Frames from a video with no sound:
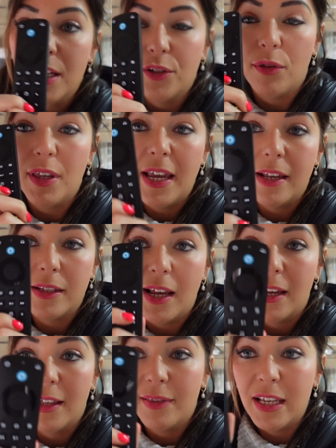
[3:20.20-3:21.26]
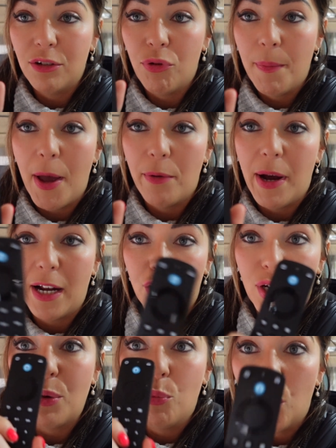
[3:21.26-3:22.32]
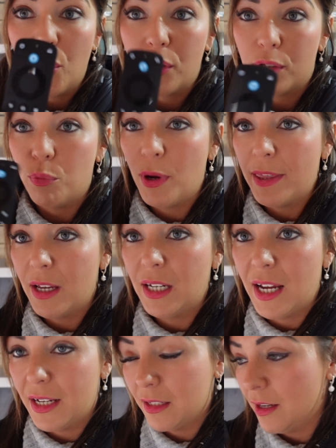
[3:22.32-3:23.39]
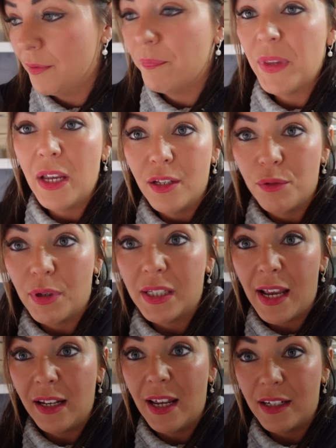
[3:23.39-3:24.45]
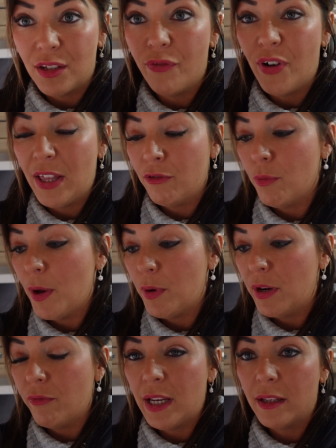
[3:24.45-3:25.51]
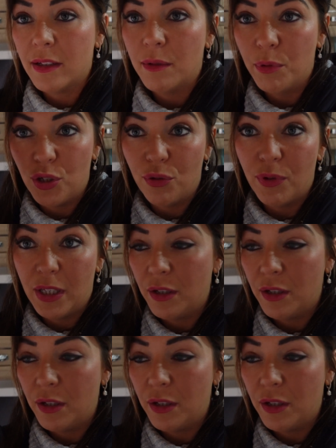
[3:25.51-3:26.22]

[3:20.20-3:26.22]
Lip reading: So this remote actually works with Alexa. So we can say, Alexa, find the remote, and it rings, which is really